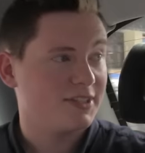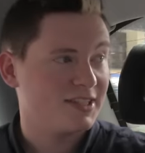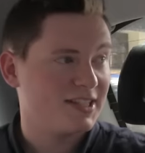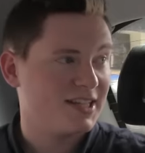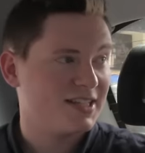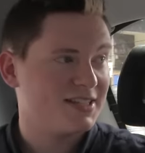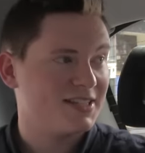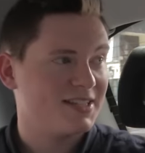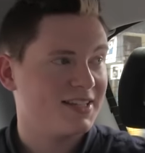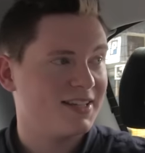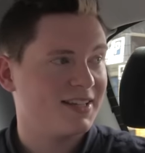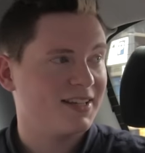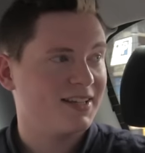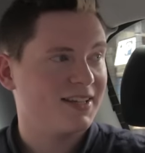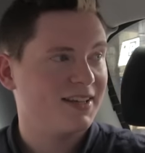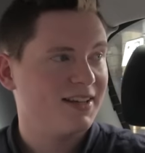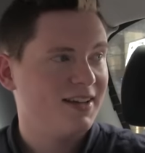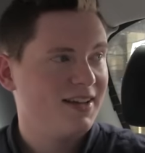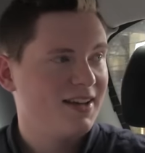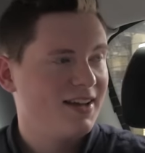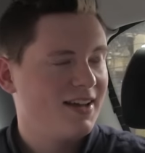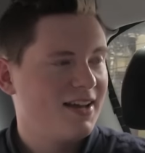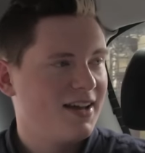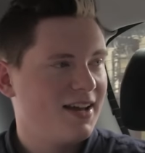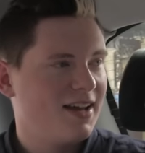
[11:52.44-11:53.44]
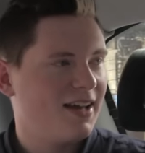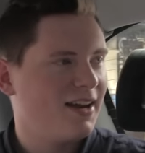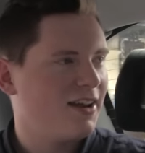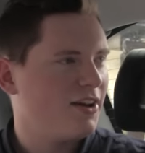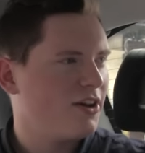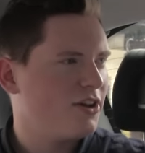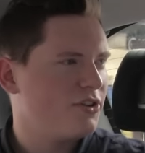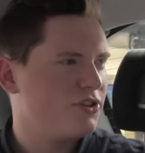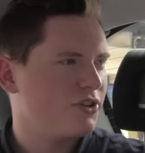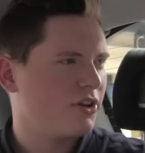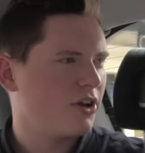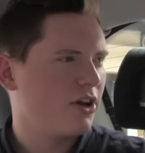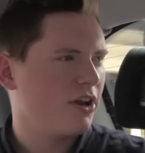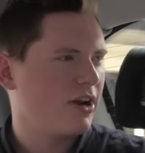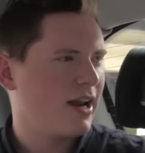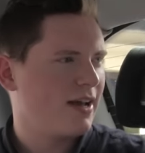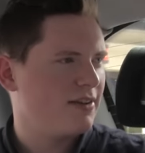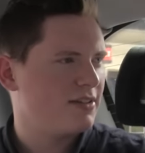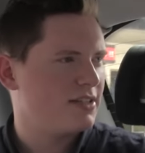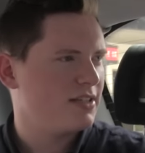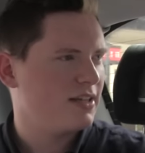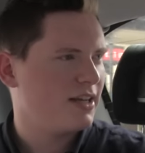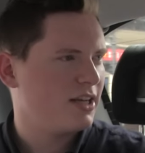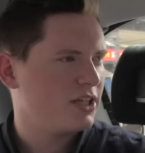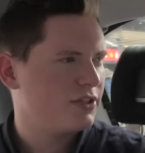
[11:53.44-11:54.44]
Fantastic. Yeah. And I heard you're going
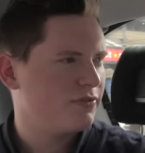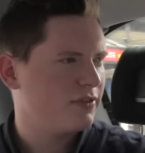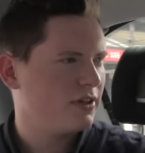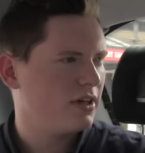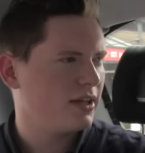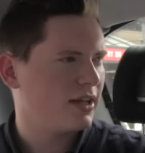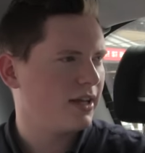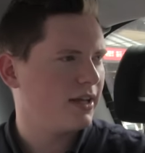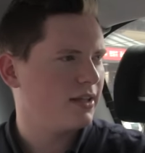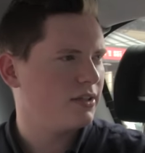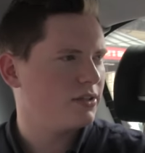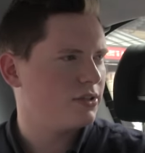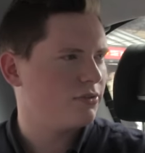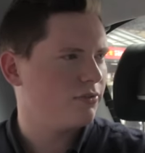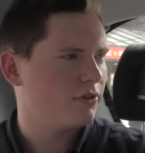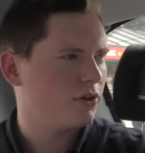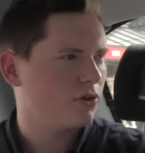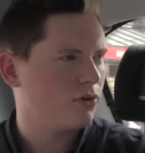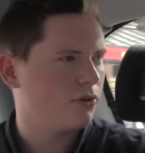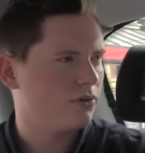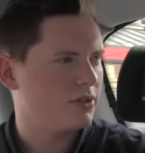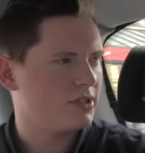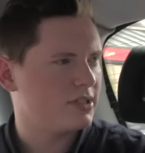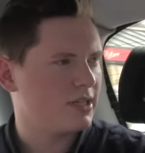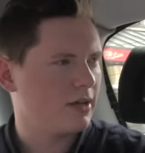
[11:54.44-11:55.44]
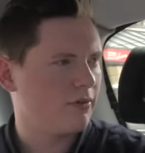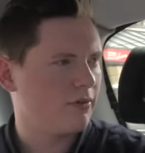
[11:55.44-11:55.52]
out to Nashville again to record, is